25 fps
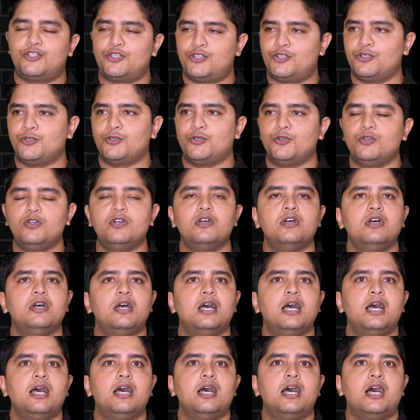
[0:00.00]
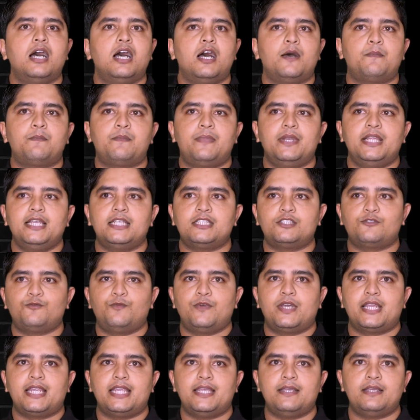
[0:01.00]
to a place
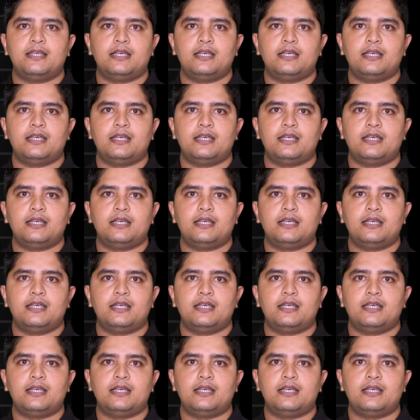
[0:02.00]
where